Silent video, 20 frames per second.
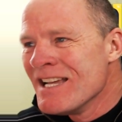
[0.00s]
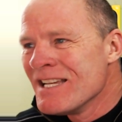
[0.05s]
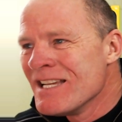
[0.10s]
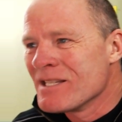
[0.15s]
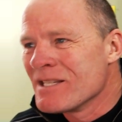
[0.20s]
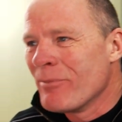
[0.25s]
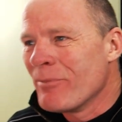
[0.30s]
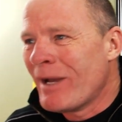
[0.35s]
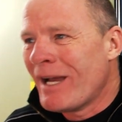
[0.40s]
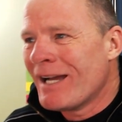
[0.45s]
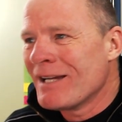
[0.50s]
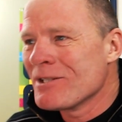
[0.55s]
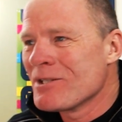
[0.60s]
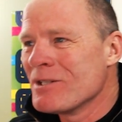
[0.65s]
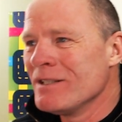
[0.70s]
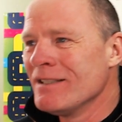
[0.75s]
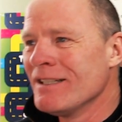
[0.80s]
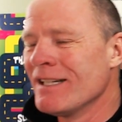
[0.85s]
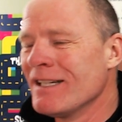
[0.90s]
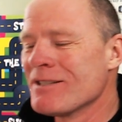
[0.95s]

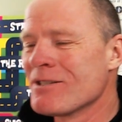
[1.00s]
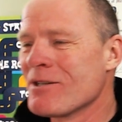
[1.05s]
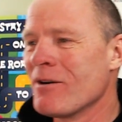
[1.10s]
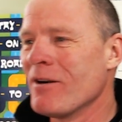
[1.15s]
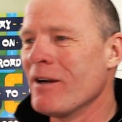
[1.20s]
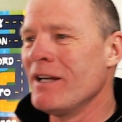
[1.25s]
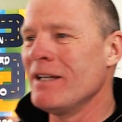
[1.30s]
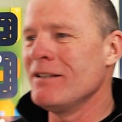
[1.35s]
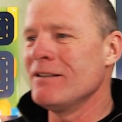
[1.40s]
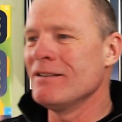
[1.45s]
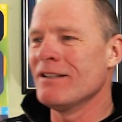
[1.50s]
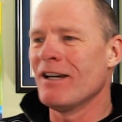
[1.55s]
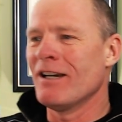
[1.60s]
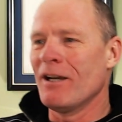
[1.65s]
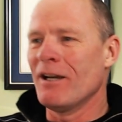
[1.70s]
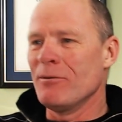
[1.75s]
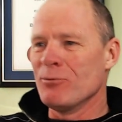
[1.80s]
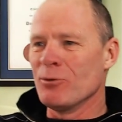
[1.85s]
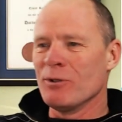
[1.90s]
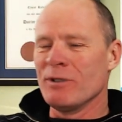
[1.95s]
Sebastian, that's great. I'm really